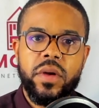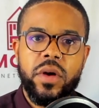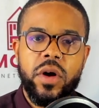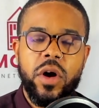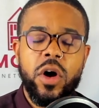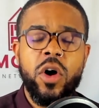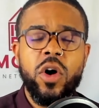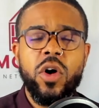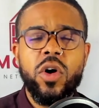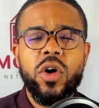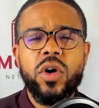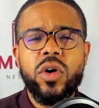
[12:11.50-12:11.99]

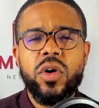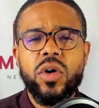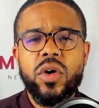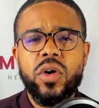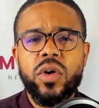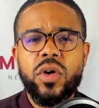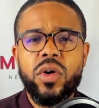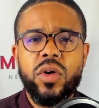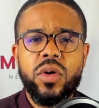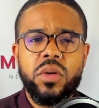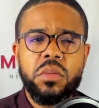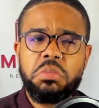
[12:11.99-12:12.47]
Her
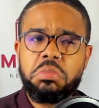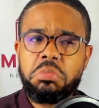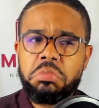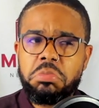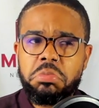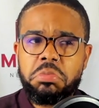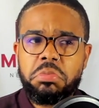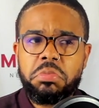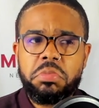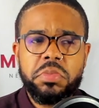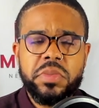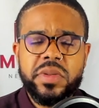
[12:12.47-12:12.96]

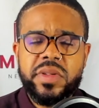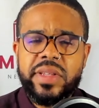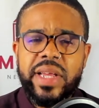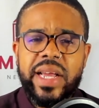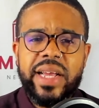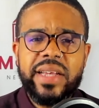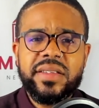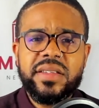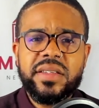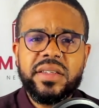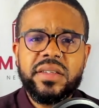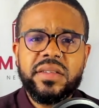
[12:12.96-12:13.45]

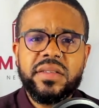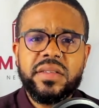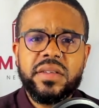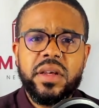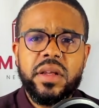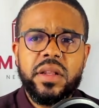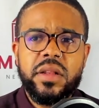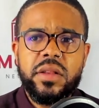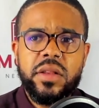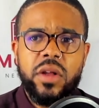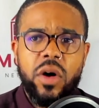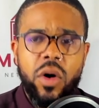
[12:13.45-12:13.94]
stances
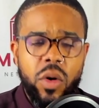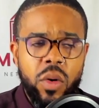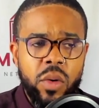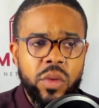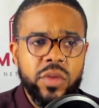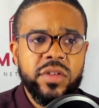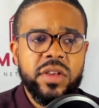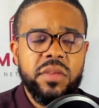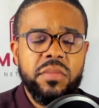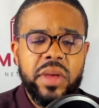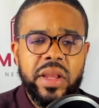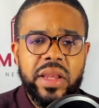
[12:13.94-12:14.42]

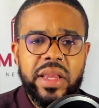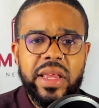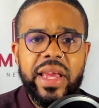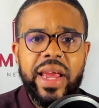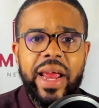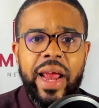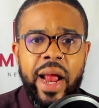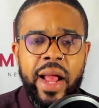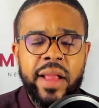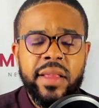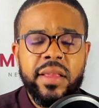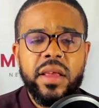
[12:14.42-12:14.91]

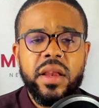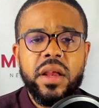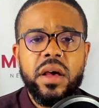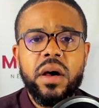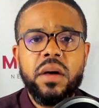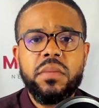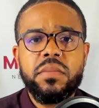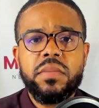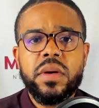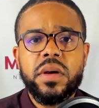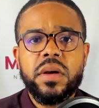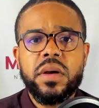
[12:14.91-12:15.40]
ultimately ended
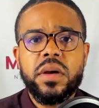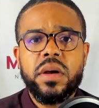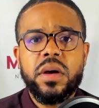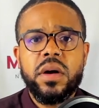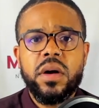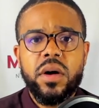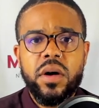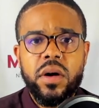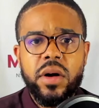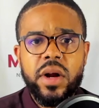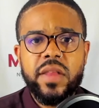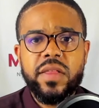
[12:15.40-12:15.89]
up
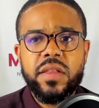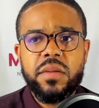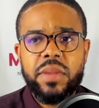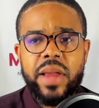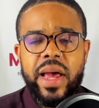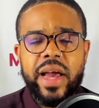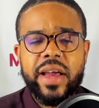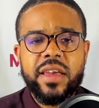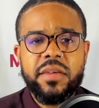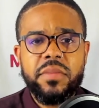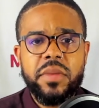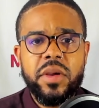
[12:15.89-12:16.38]
hurting the
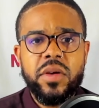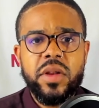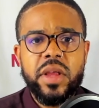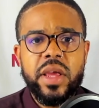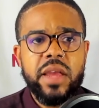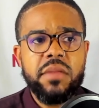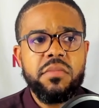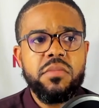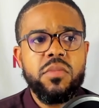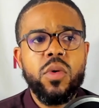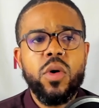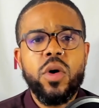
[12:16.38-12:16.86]
black community
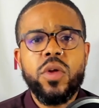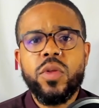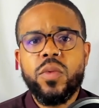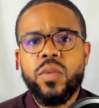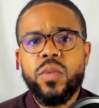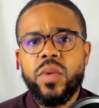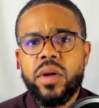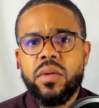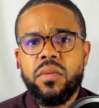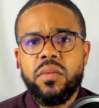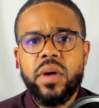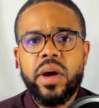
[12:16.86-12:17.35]
in more than
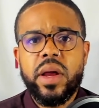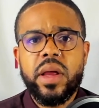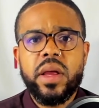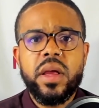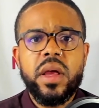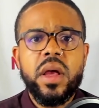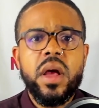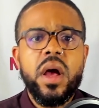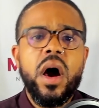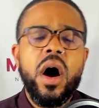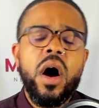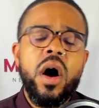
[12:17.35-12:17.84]
one way.
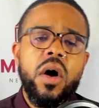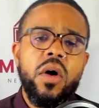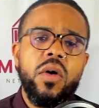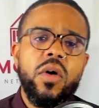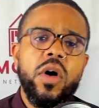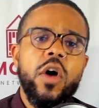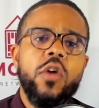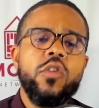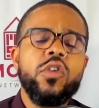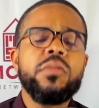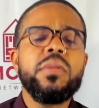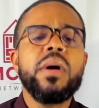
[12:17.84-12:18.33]

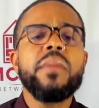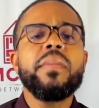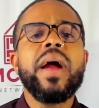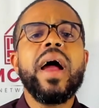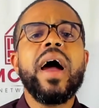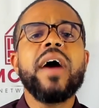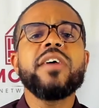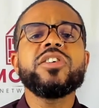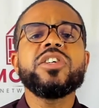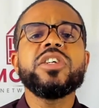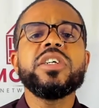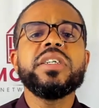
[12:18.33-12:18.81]
Oh, remember
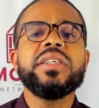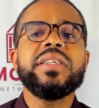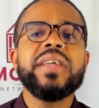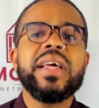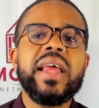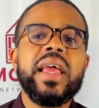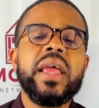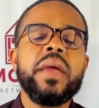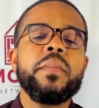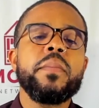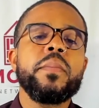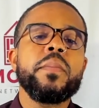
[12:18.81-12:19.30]
how she
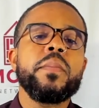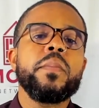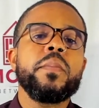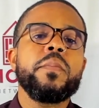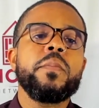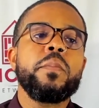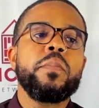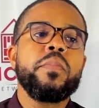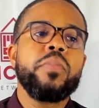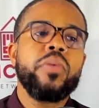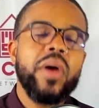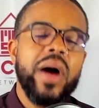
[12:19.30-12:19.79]
didn't
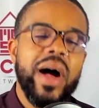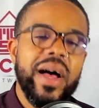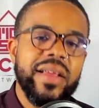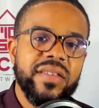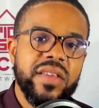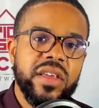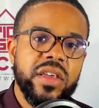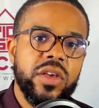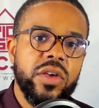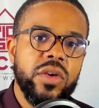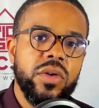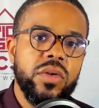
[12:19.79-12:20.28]

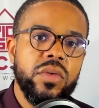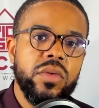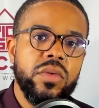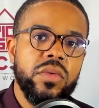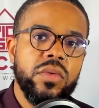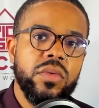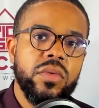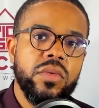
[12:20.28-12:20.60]
prosecute